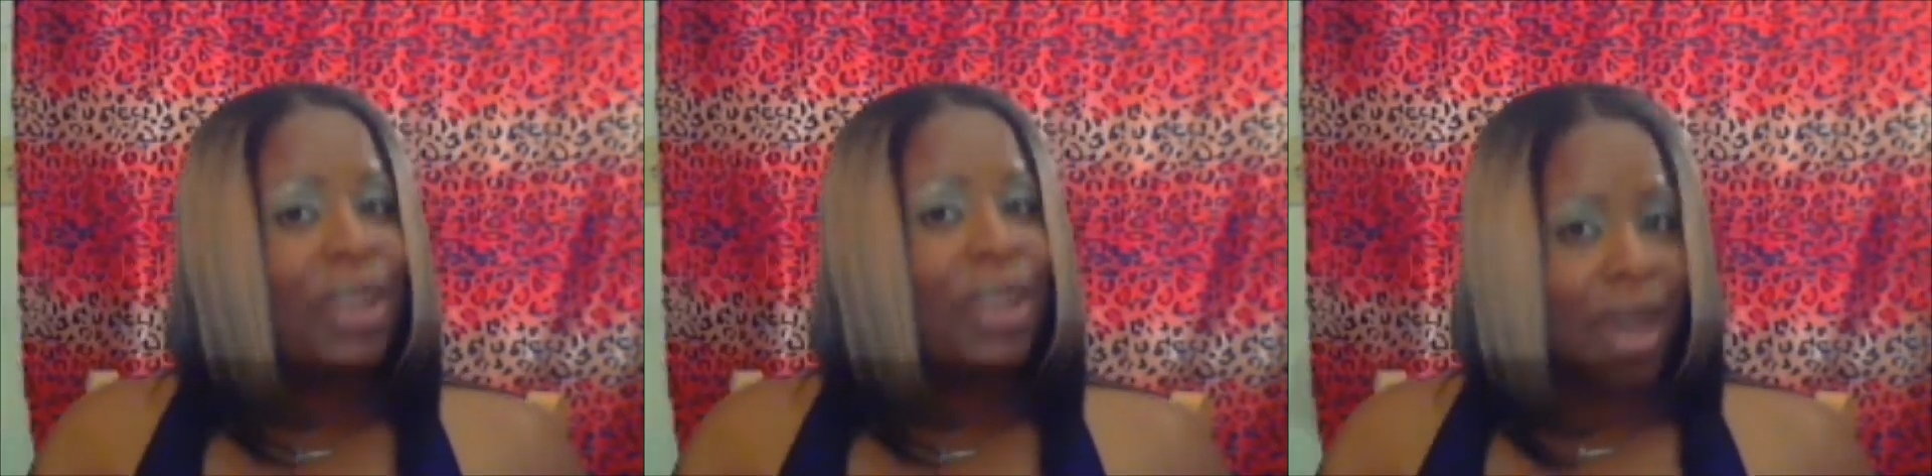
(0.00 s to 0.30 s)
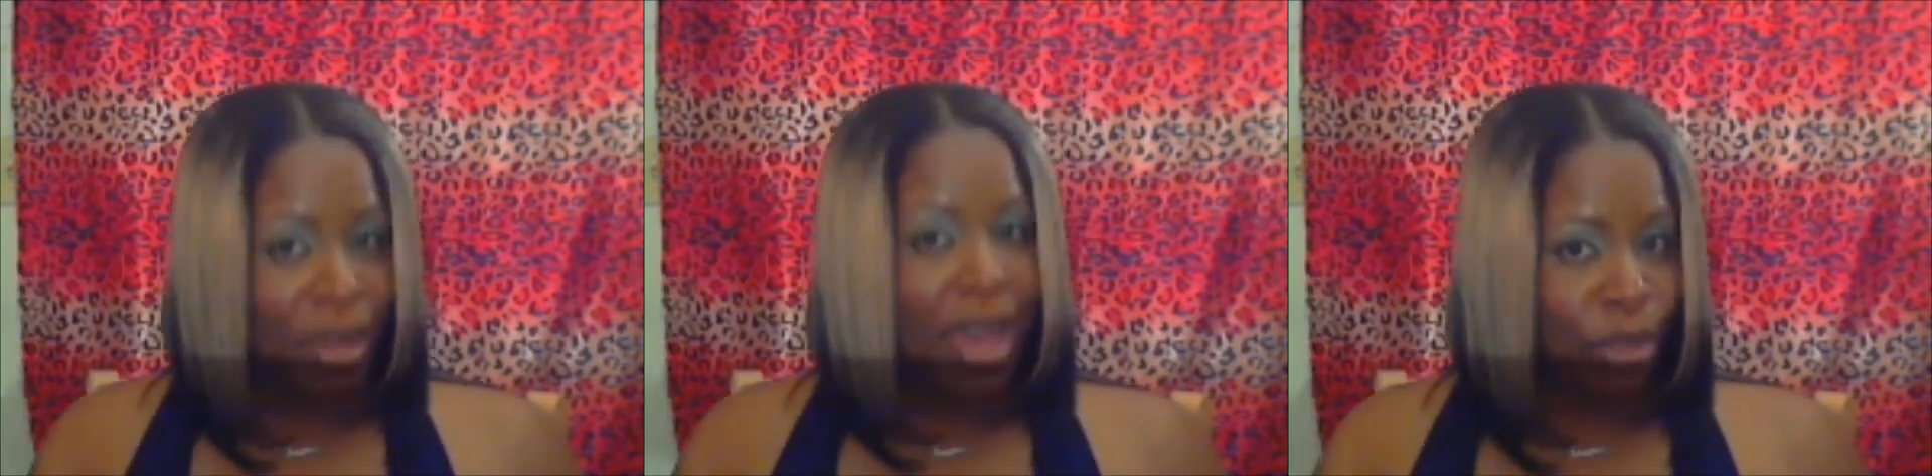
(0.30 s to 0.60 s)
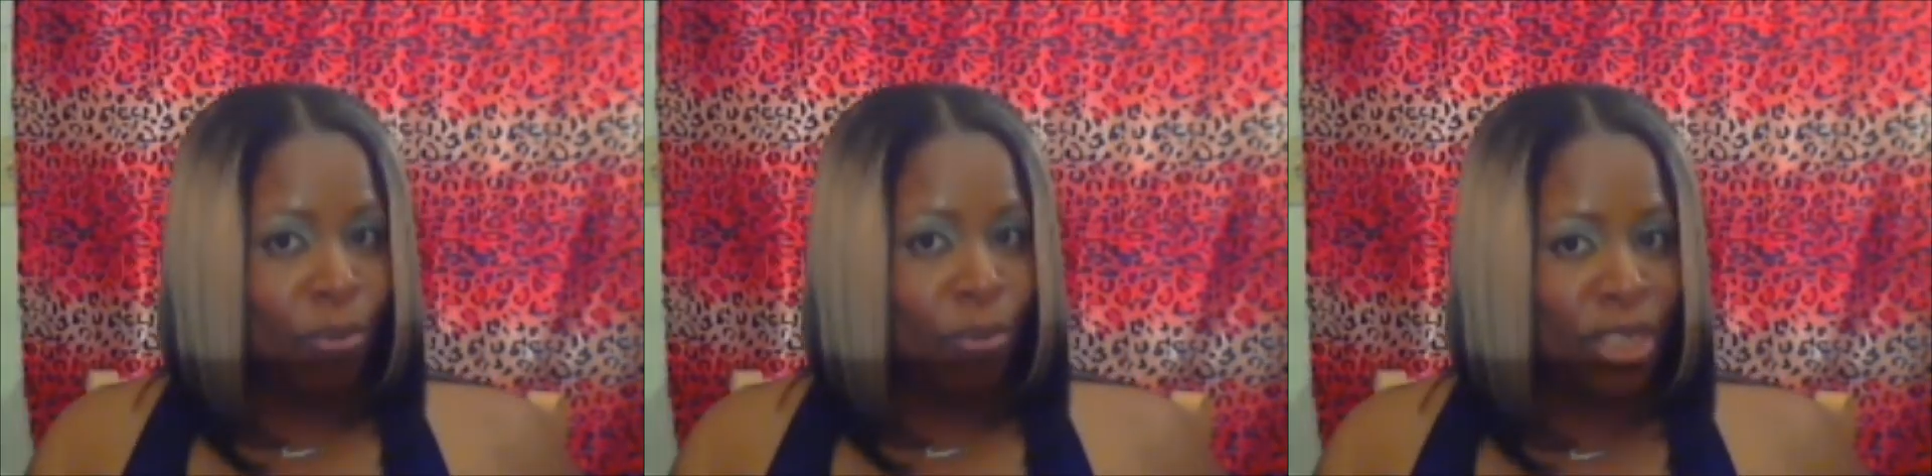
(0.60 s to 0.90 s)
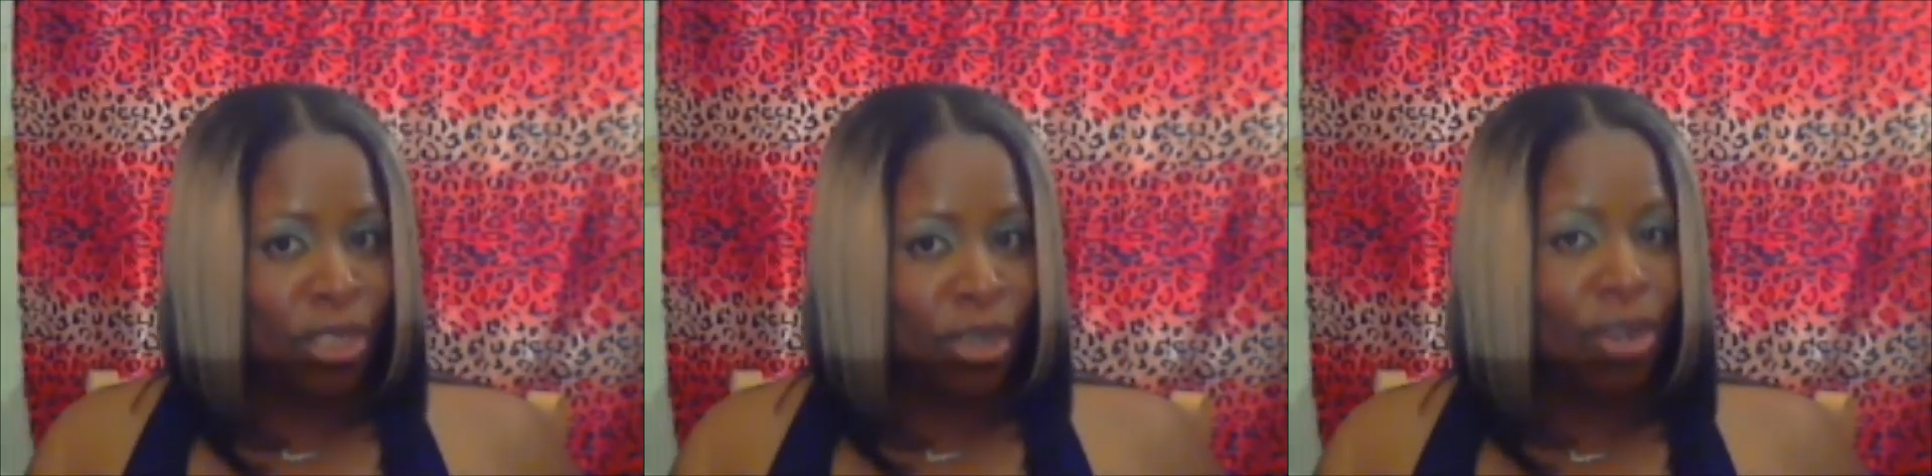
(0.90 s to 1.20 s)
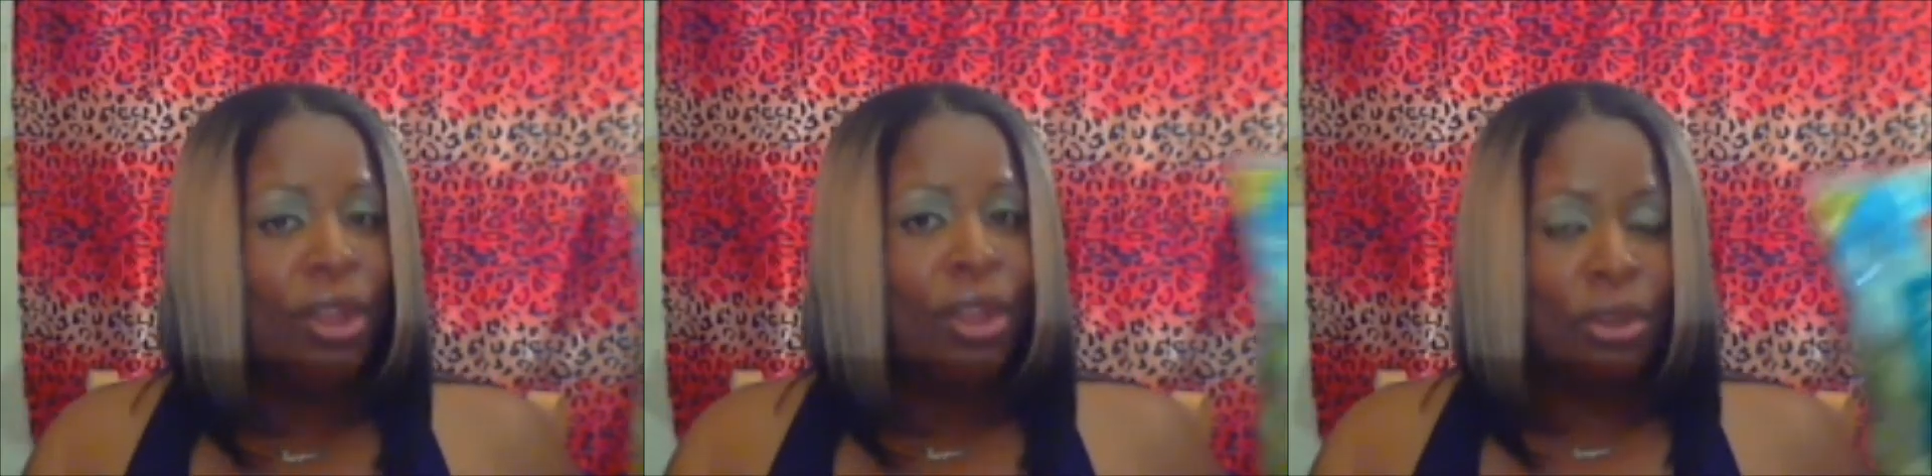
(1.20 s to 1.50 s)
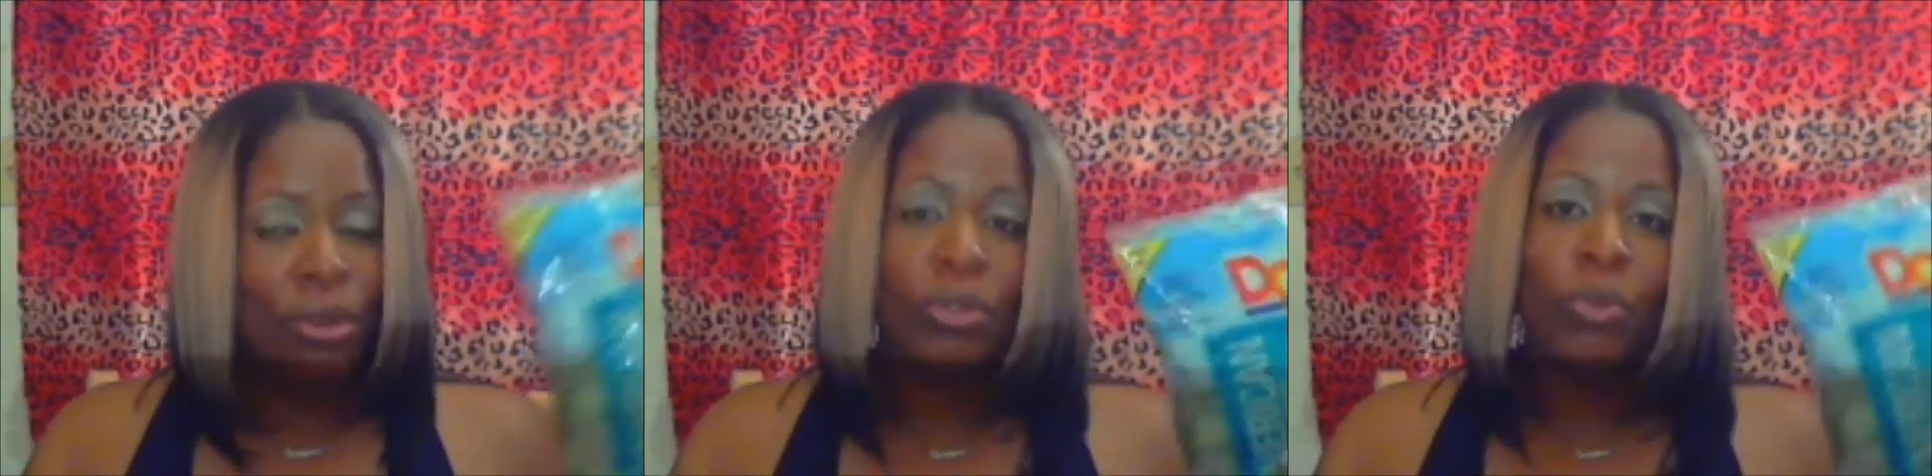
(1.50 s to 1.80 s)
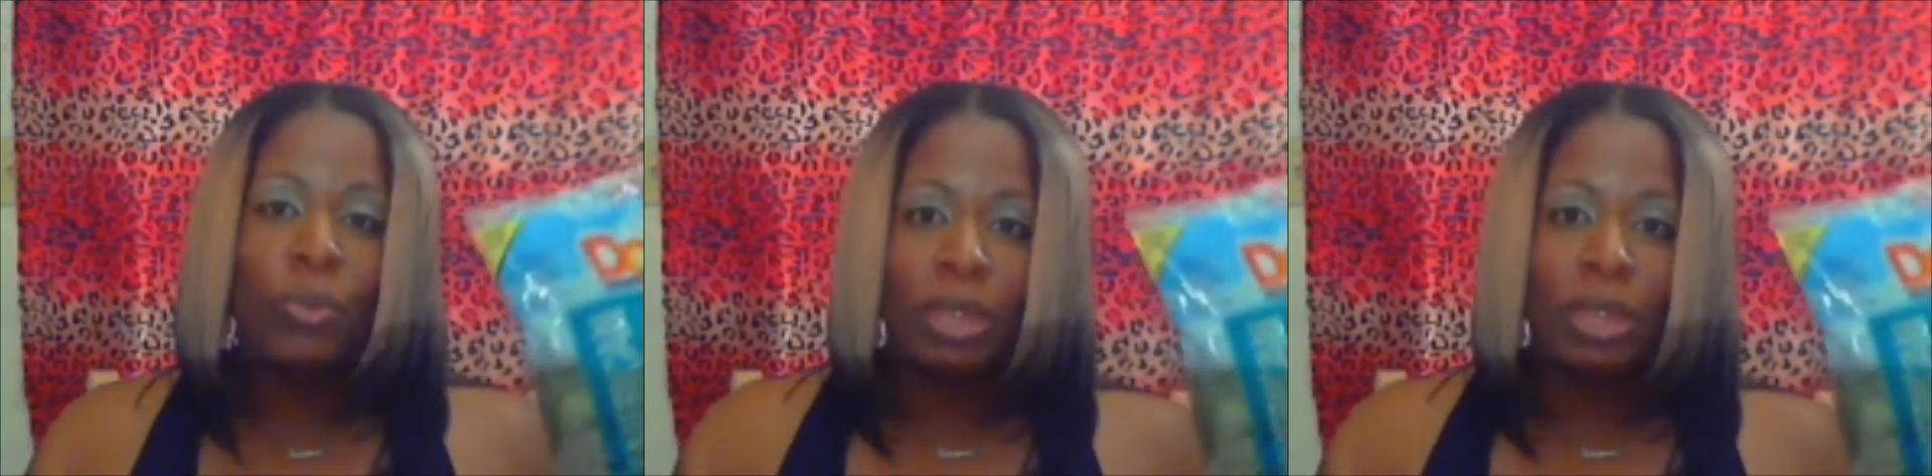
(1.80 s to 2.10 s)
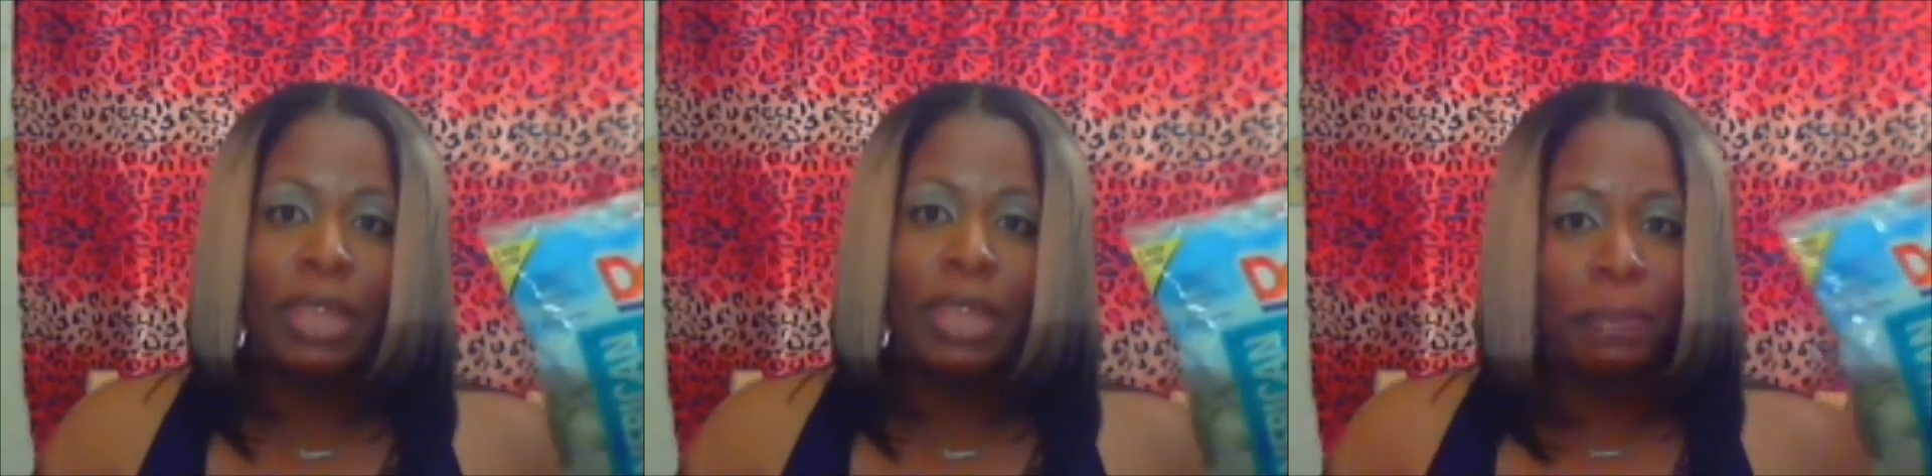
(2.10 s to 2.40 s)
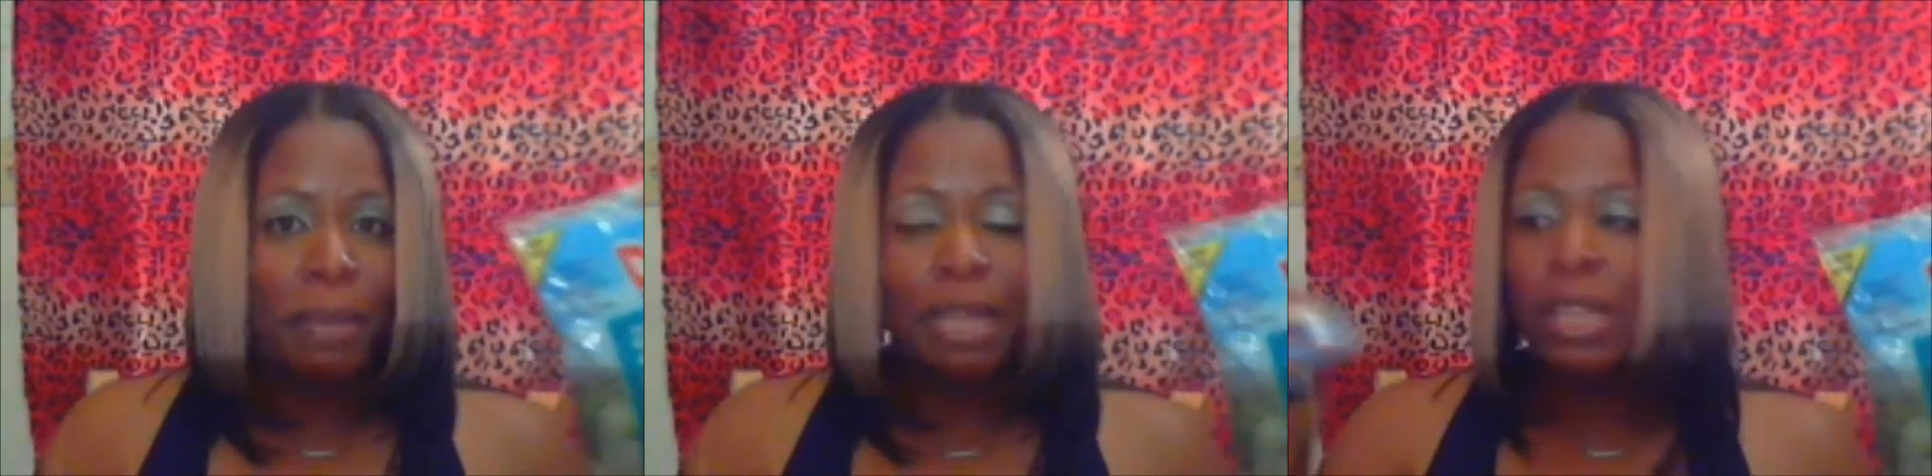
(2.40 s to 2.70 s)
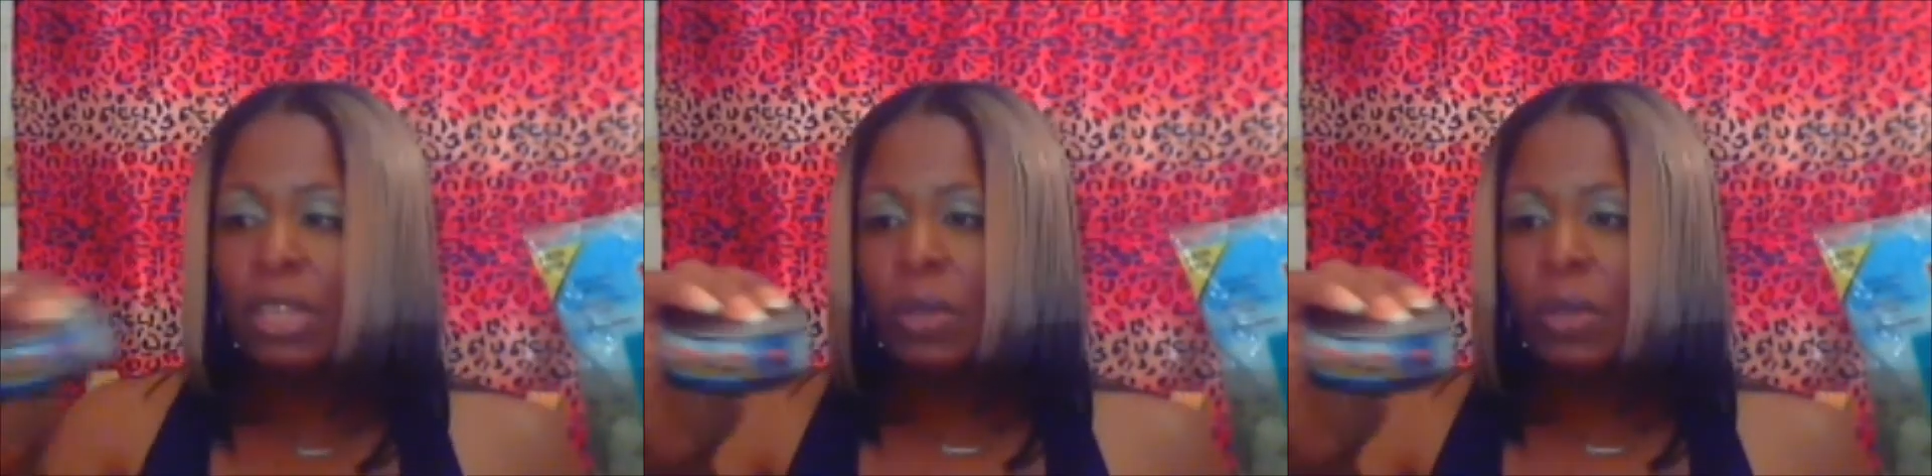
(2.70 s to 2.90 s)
high blood pressure goes with diabetes.